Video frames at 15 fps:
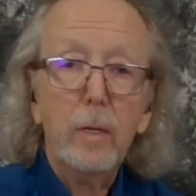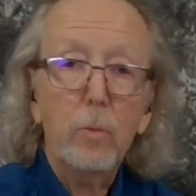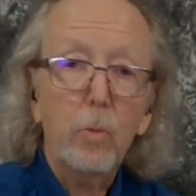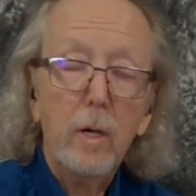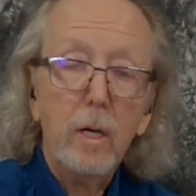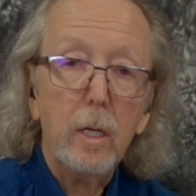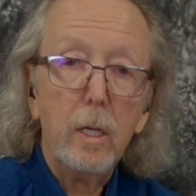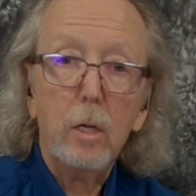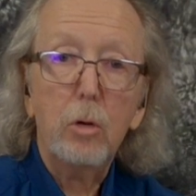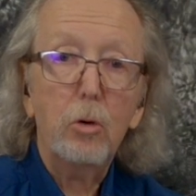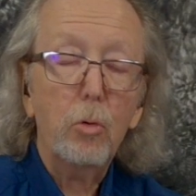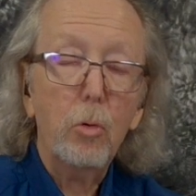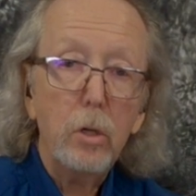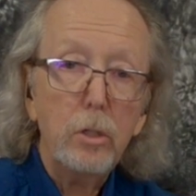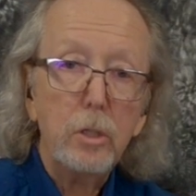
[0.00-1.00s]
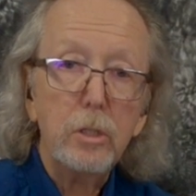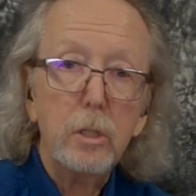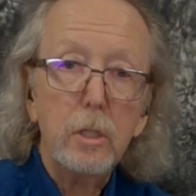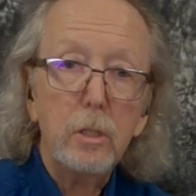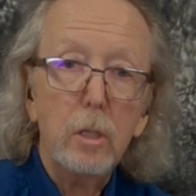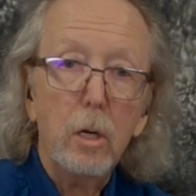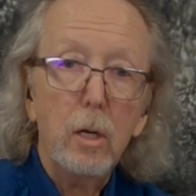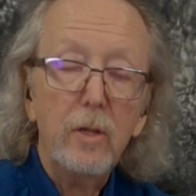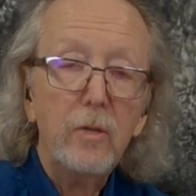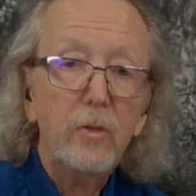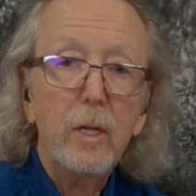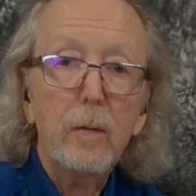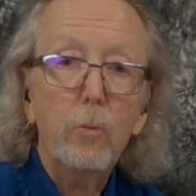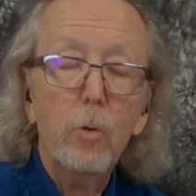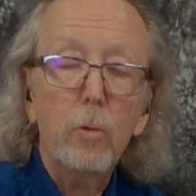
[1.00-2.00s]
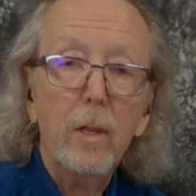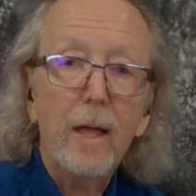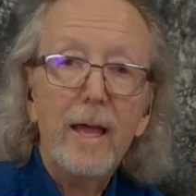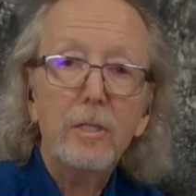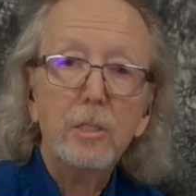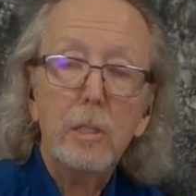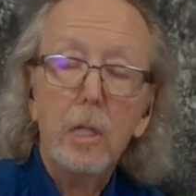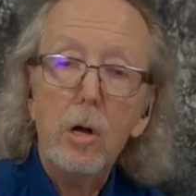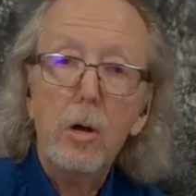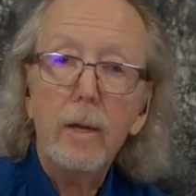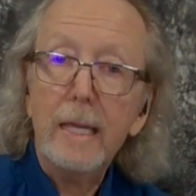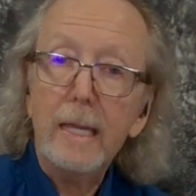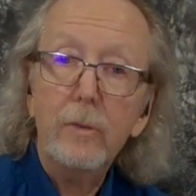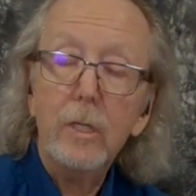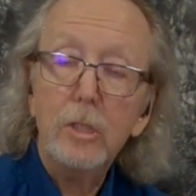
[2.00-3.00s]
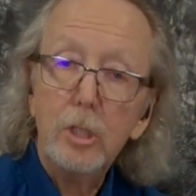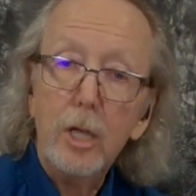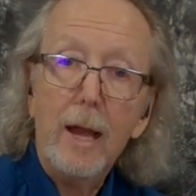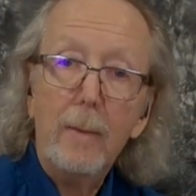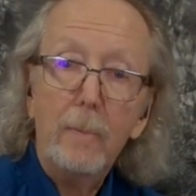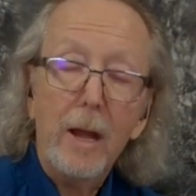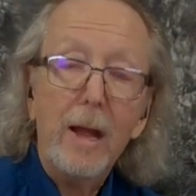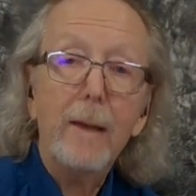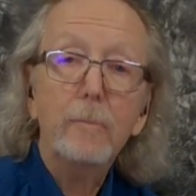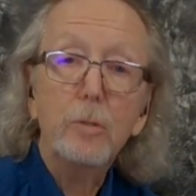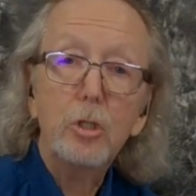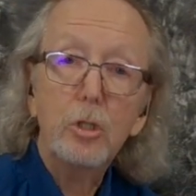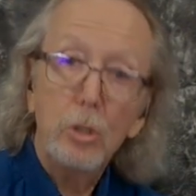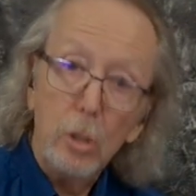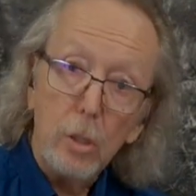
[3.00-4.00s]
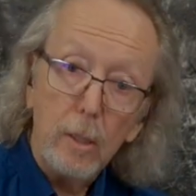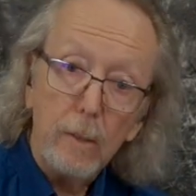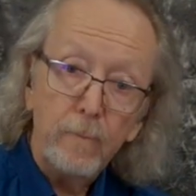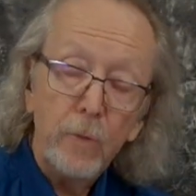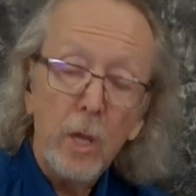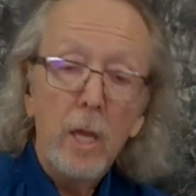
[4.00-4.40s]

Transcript: What a gorgeous guitar. That thing won't last long in the shop, I'm sure.